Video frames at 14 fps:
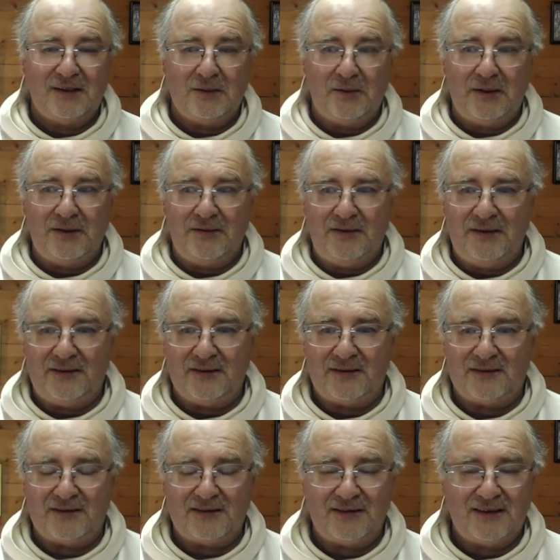when
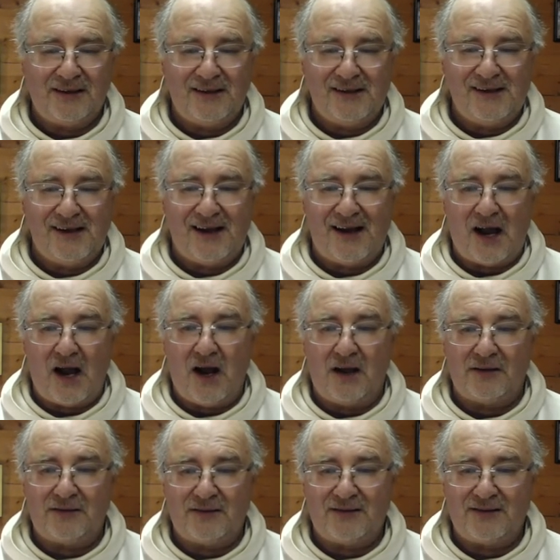Jesus
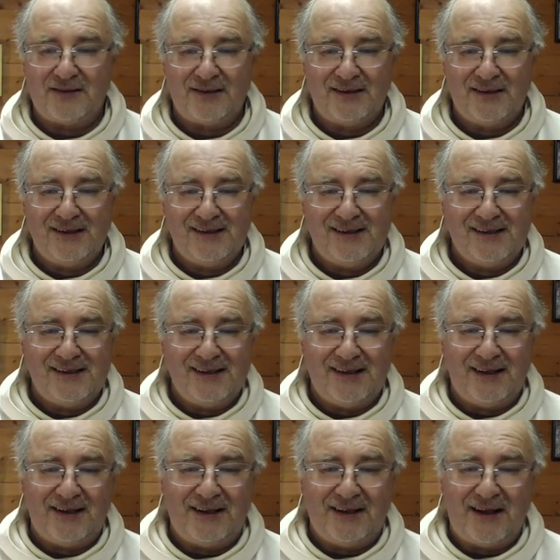asked
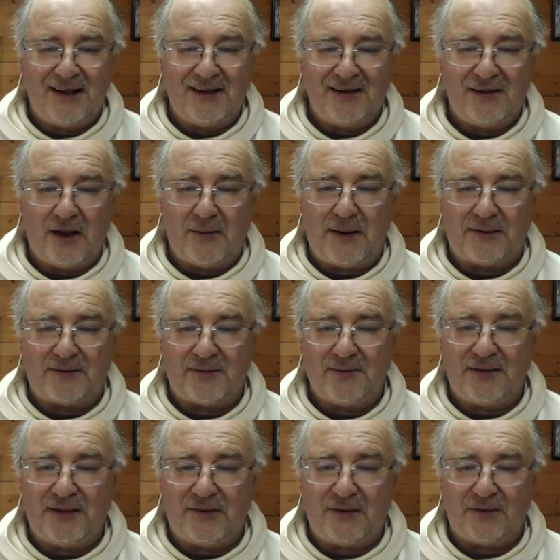about some
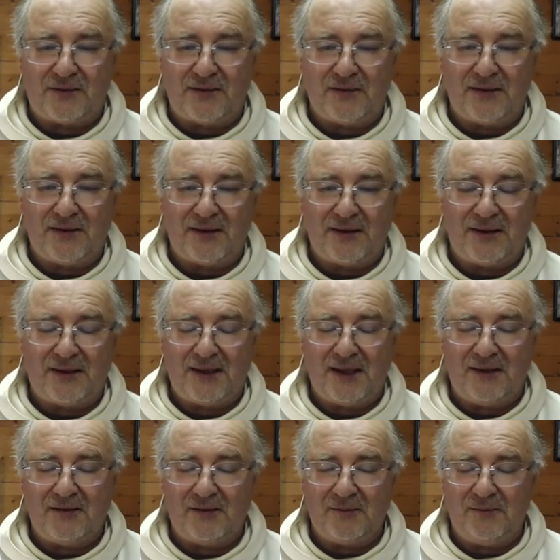secrets of the
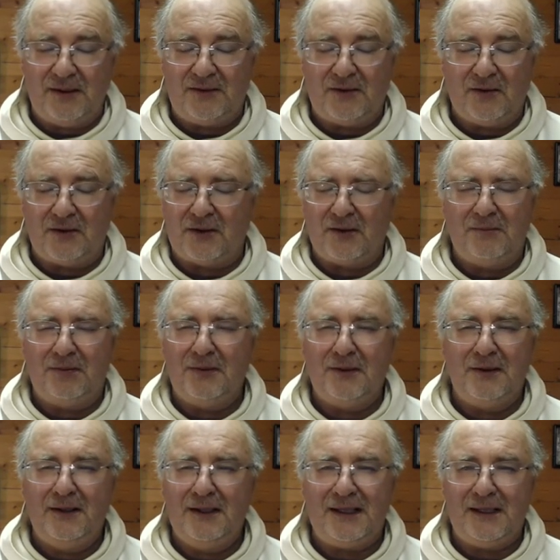kingdom, Peter got it
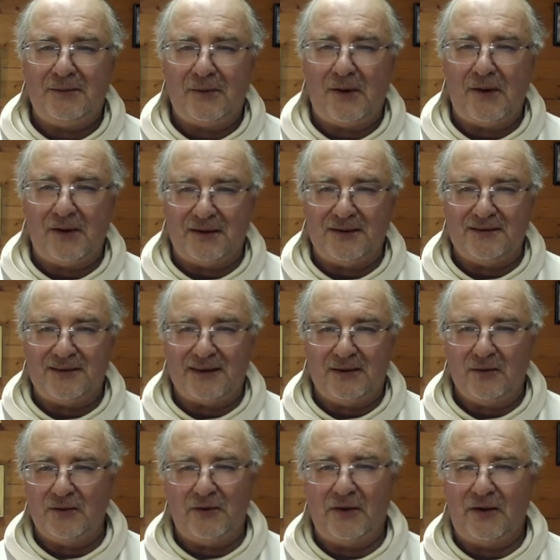completely wrong and said,
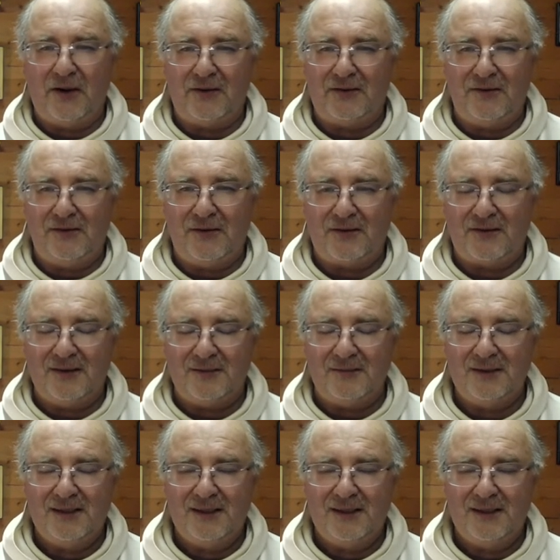Lord, don't go to Jerusalem.